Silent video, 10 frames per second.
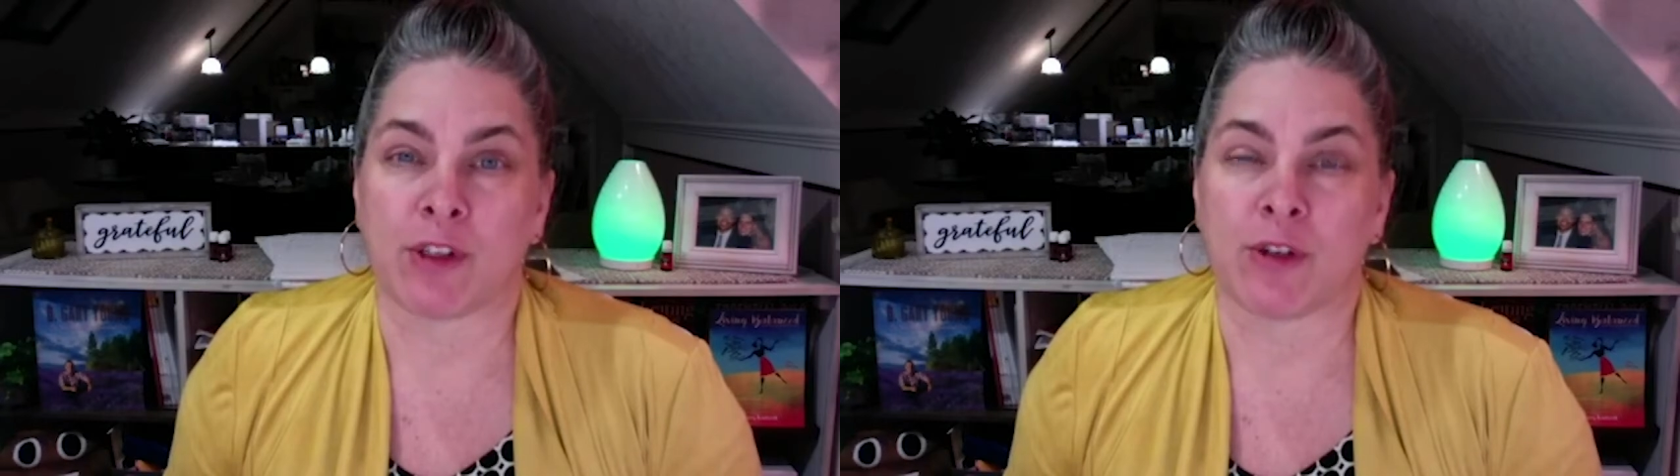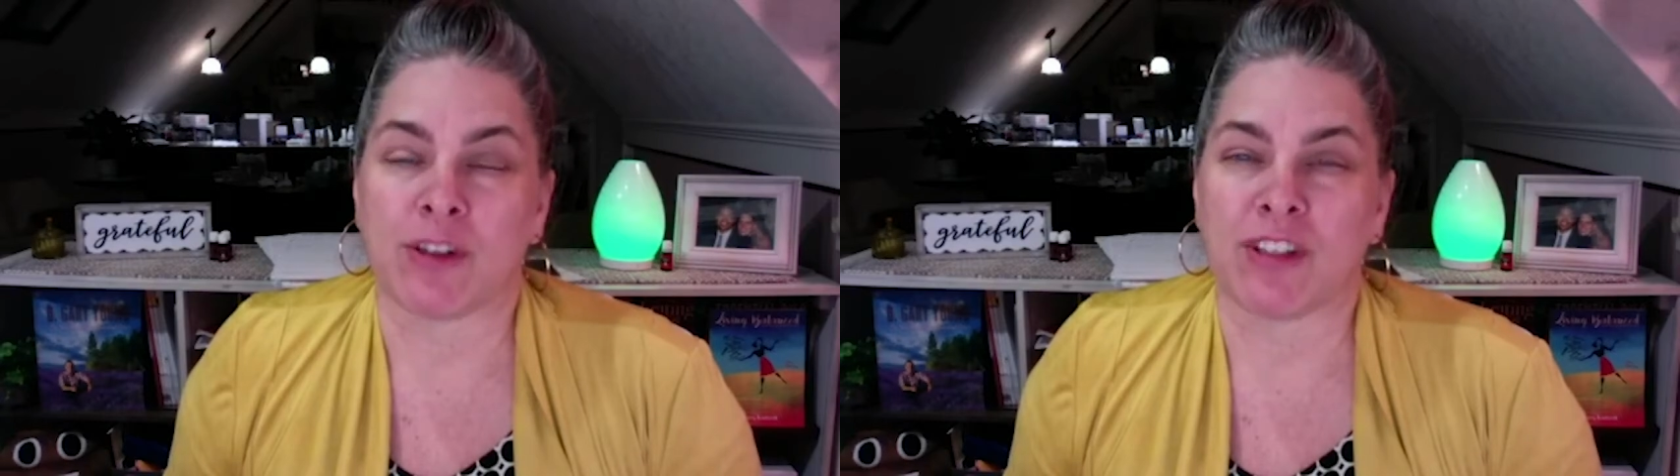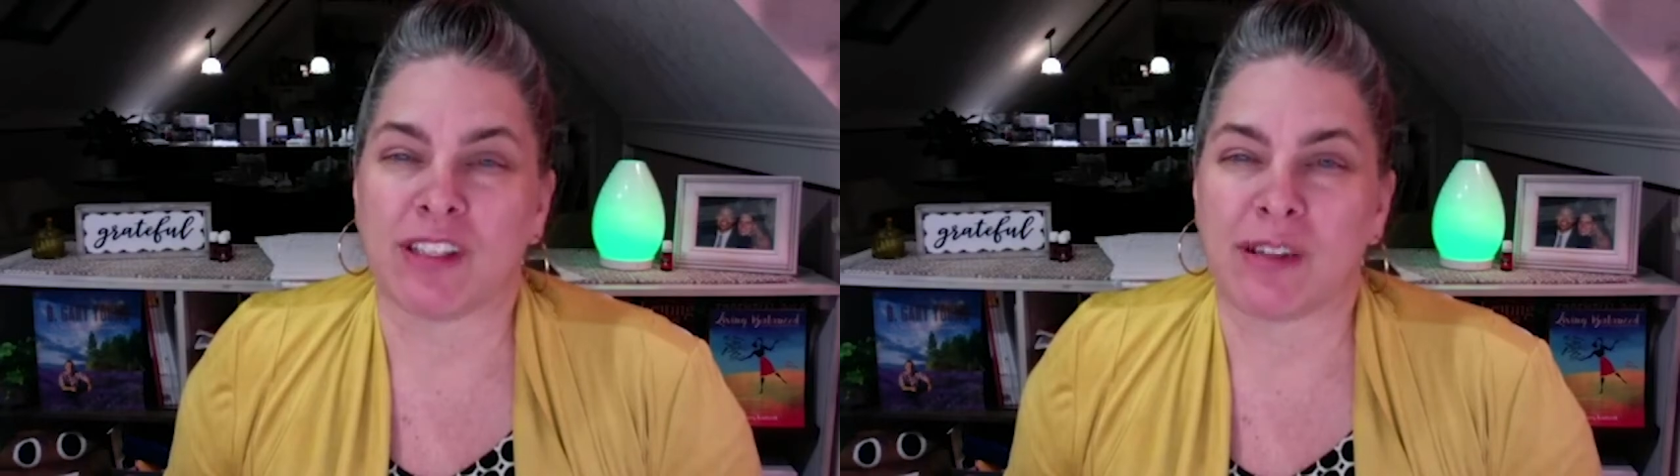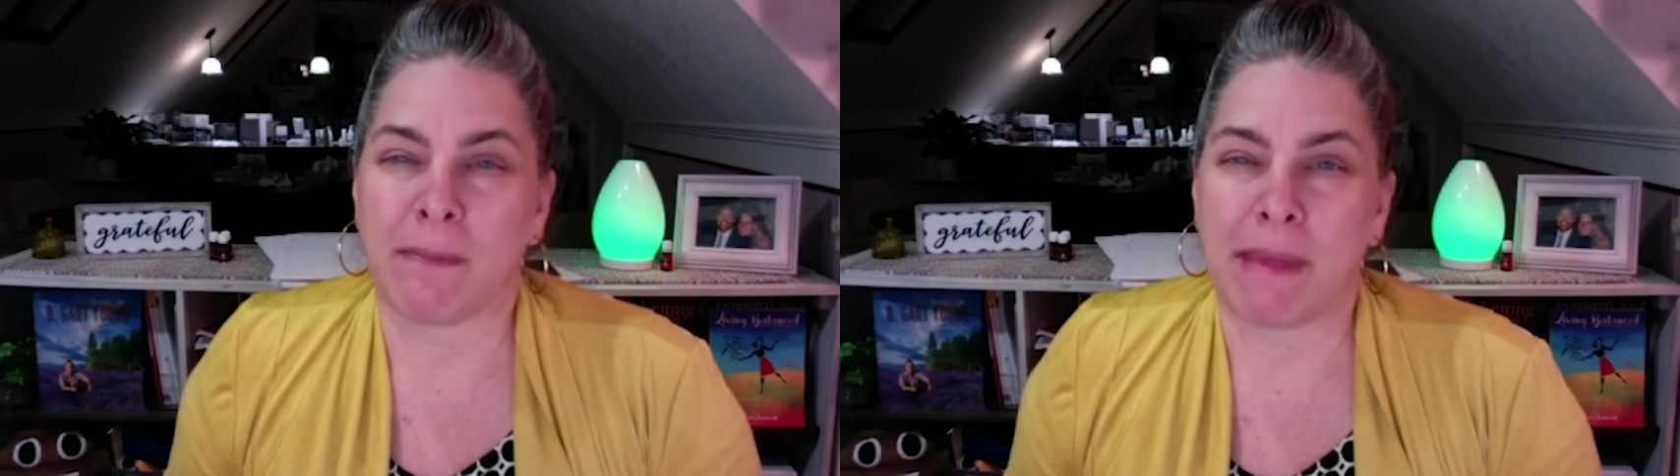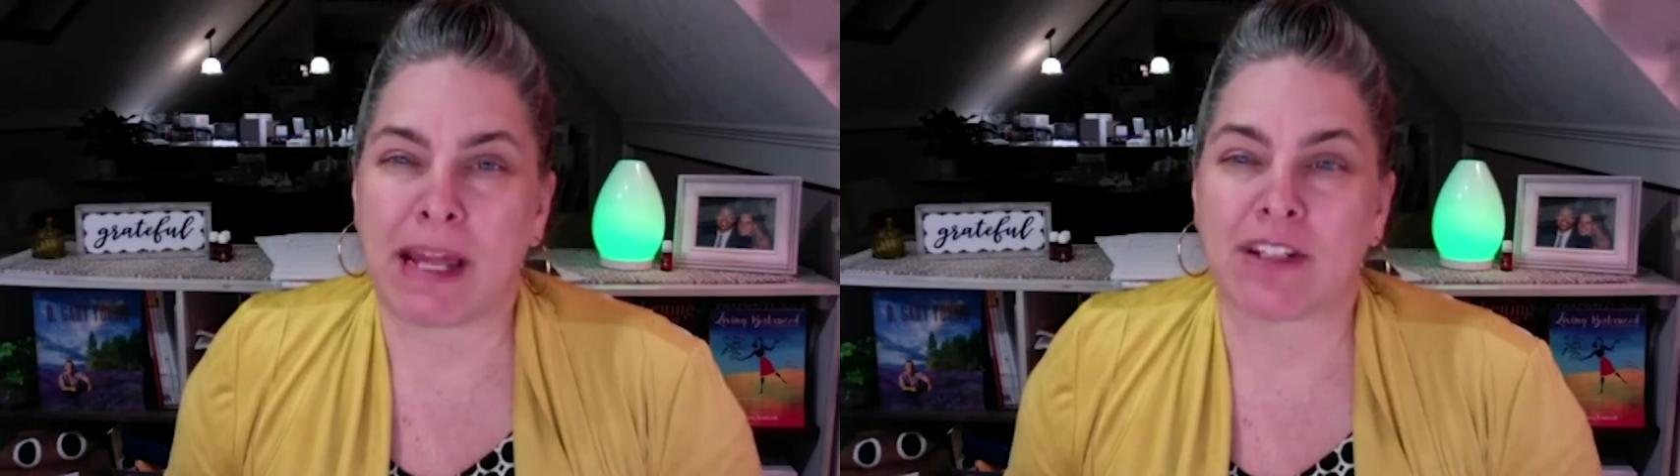So you can just
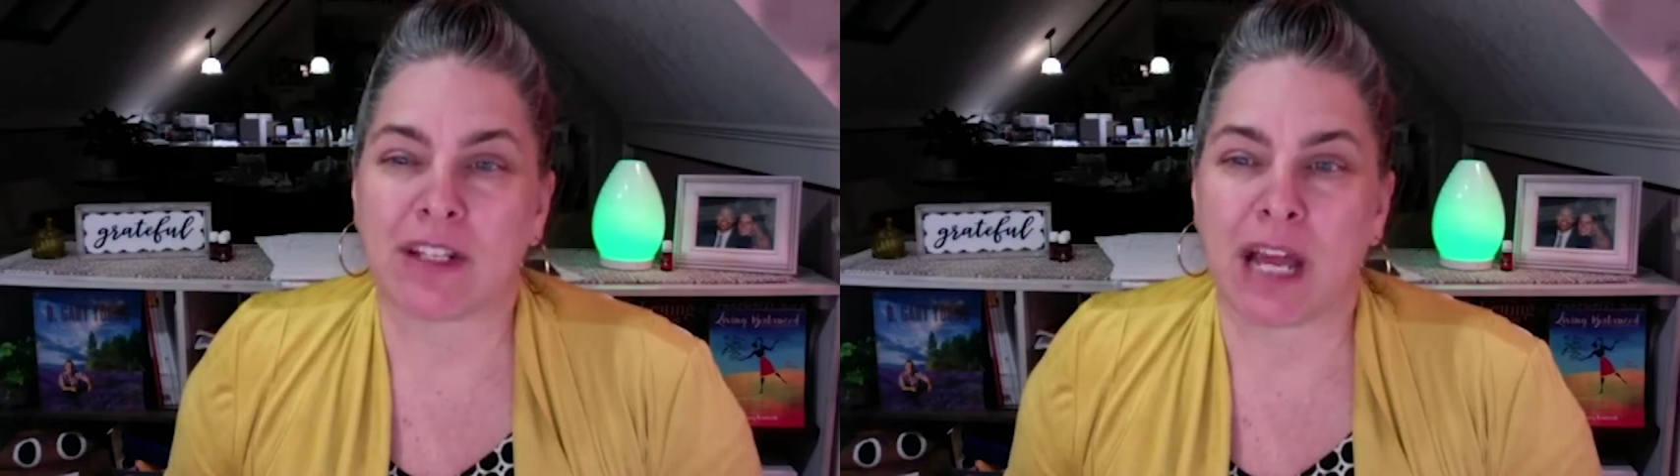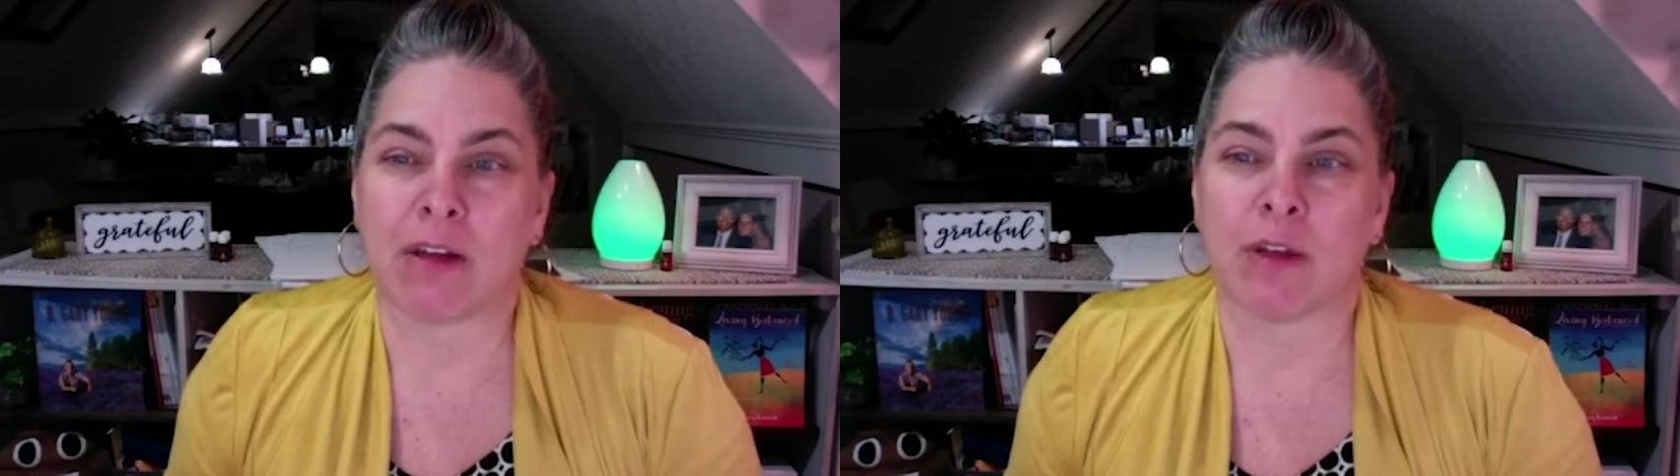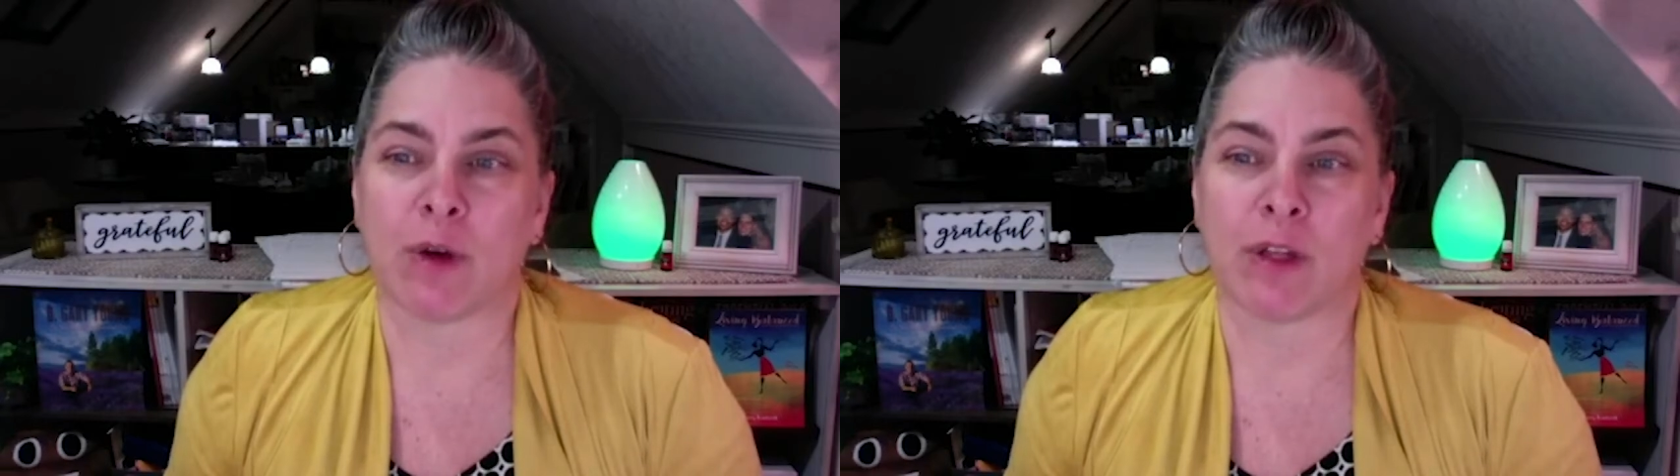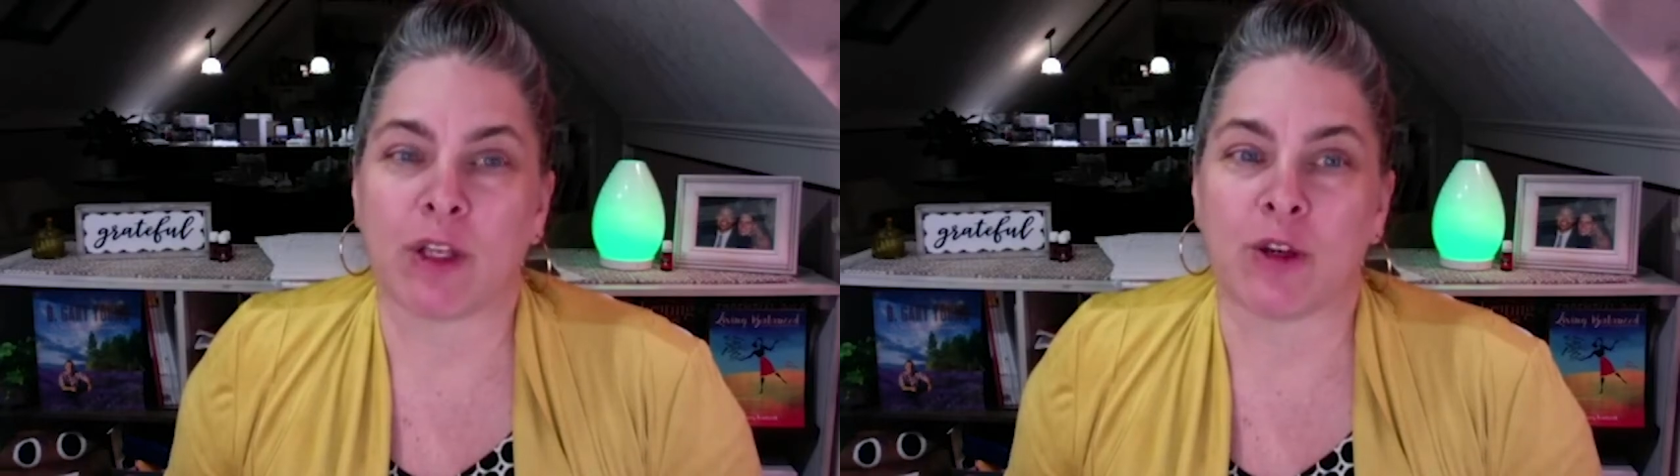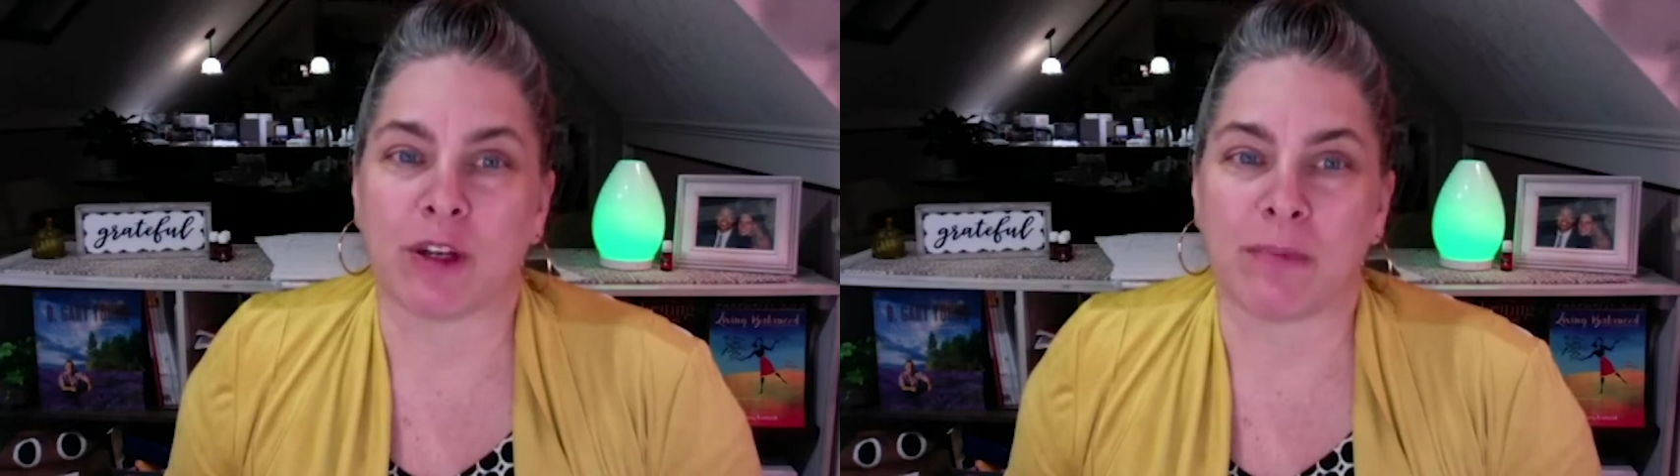imagine how low that
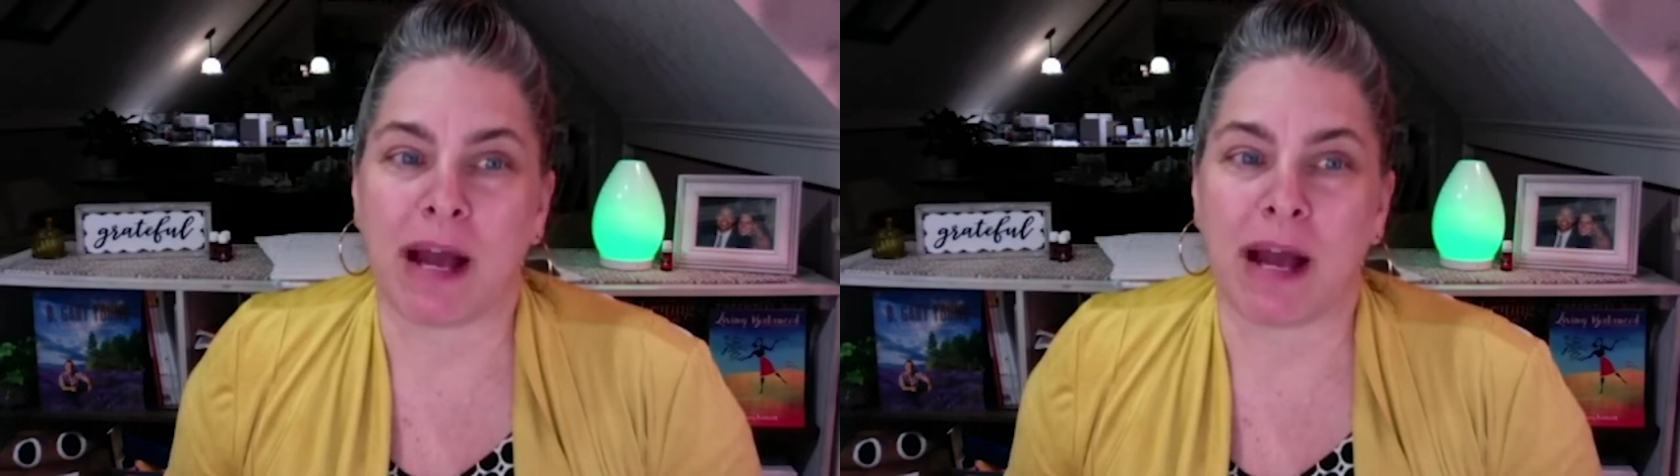you could